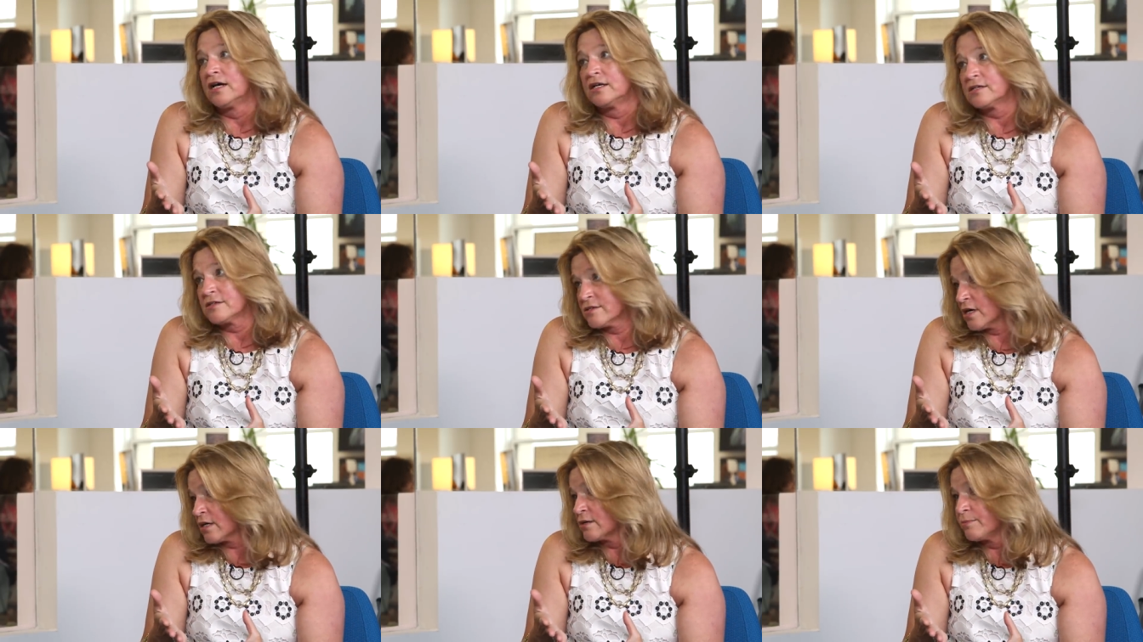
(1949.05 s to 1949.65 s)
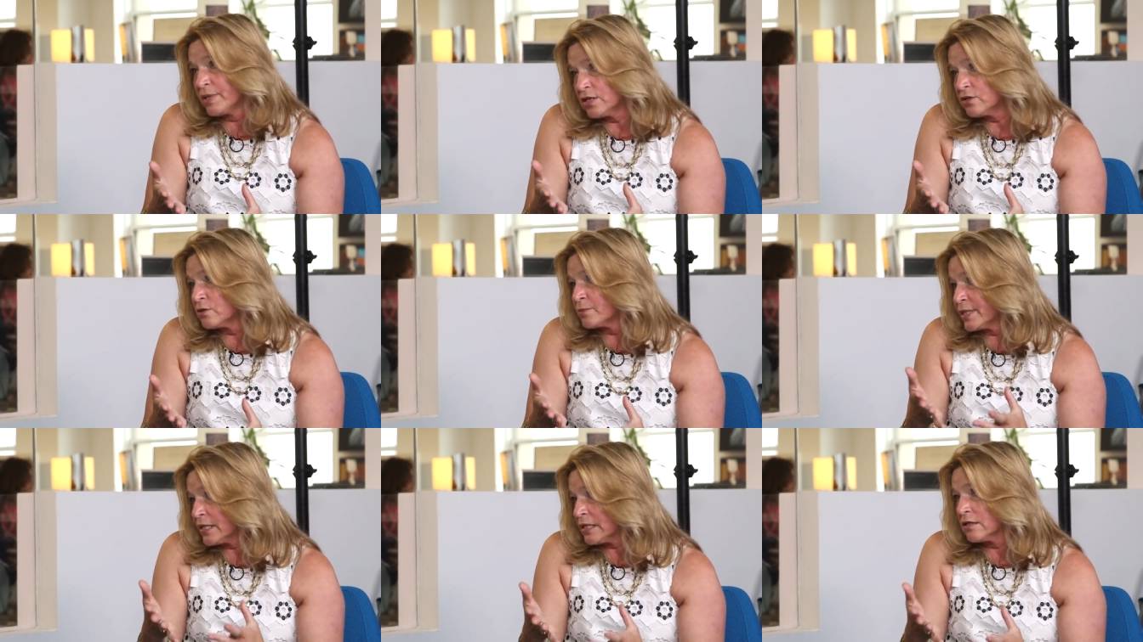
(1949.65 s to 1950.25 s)
there's not going to be no
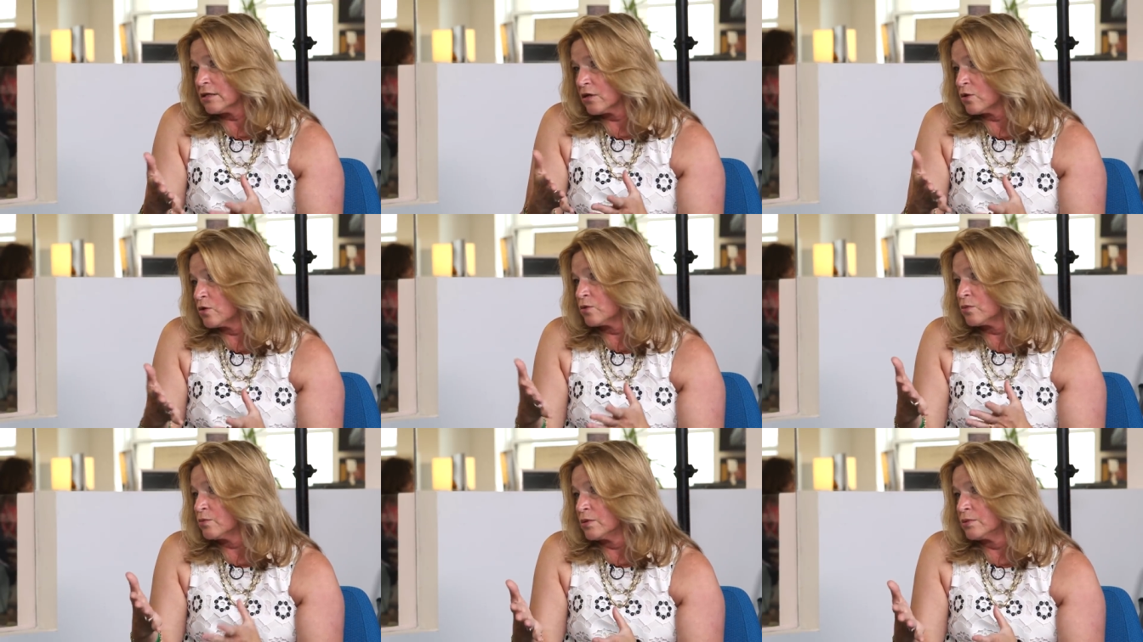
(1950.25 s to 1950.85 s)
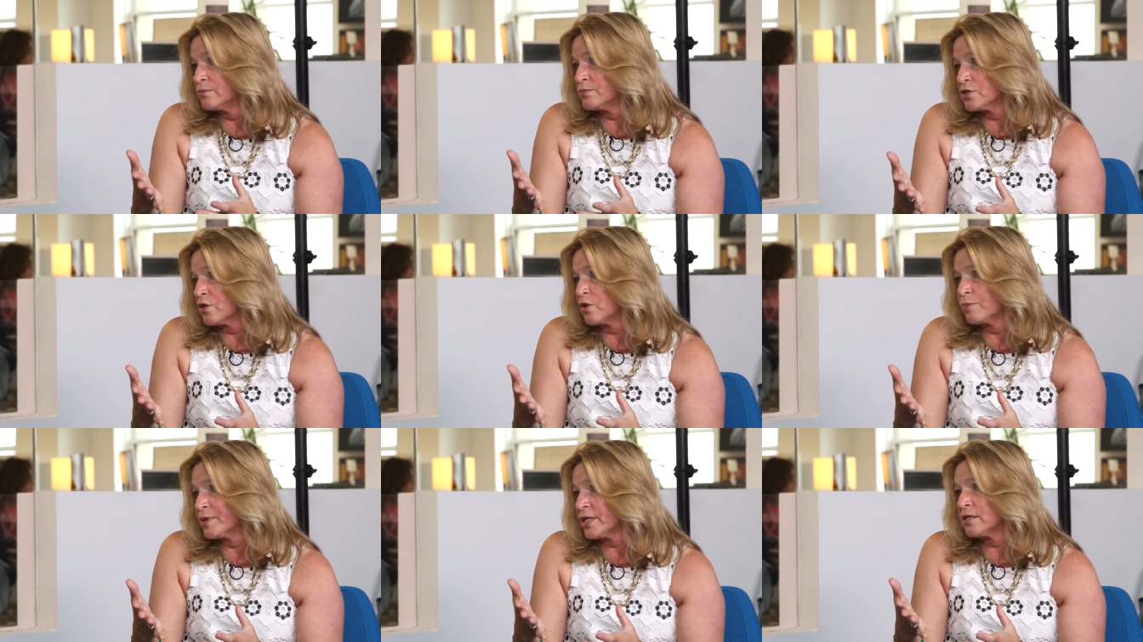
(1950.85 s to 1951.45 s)
money to go to
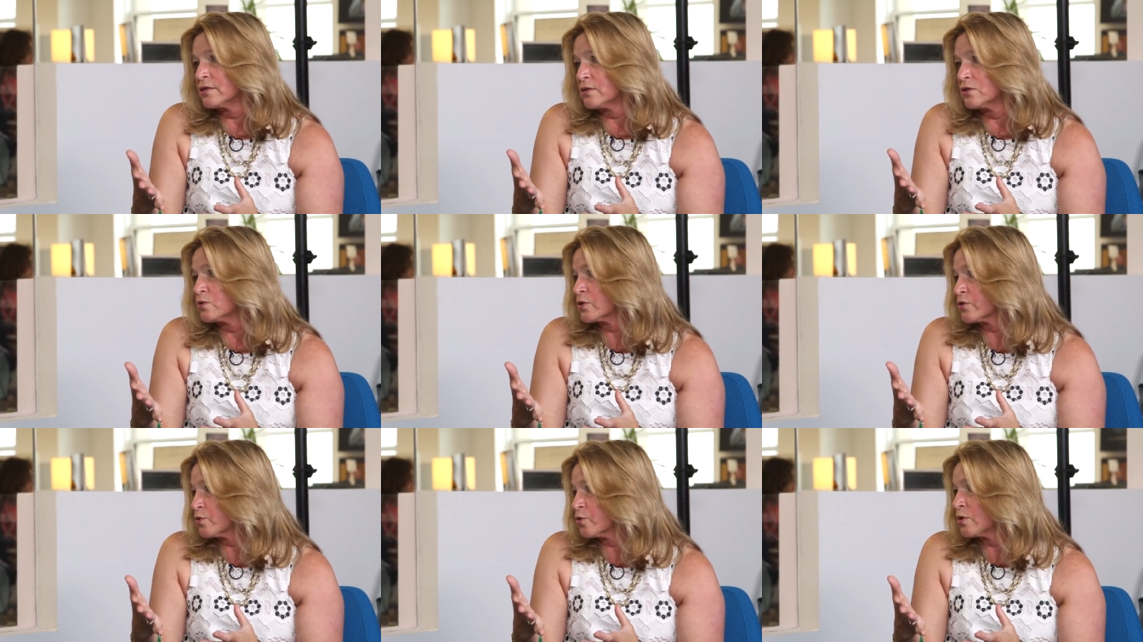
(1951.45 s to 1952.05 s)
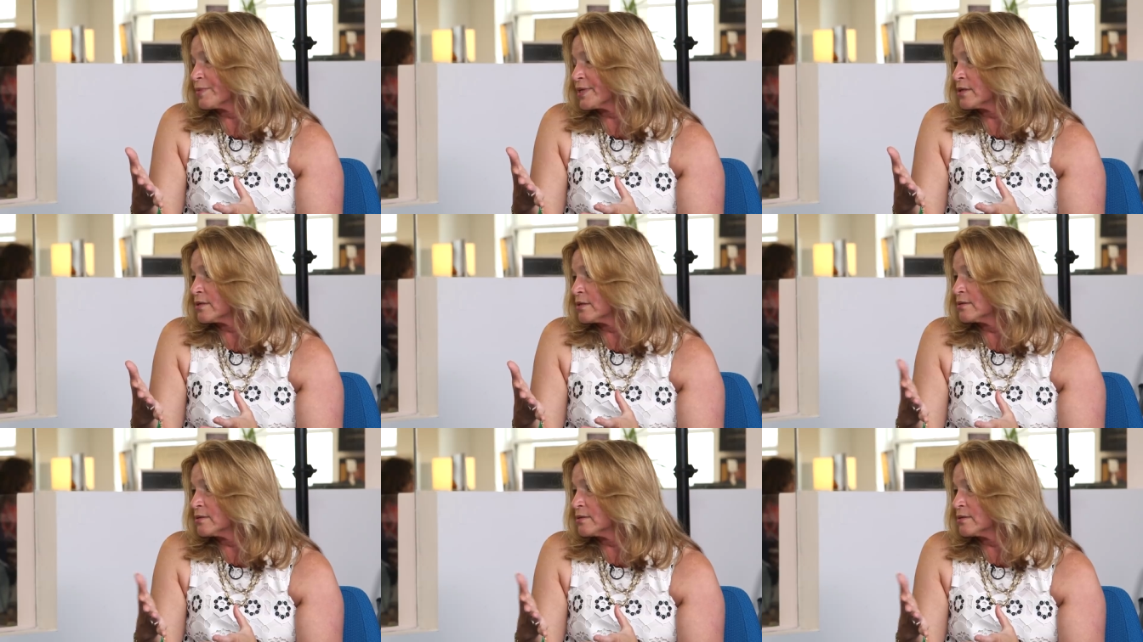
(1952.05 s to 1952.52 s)
go beyond low Earth orbit.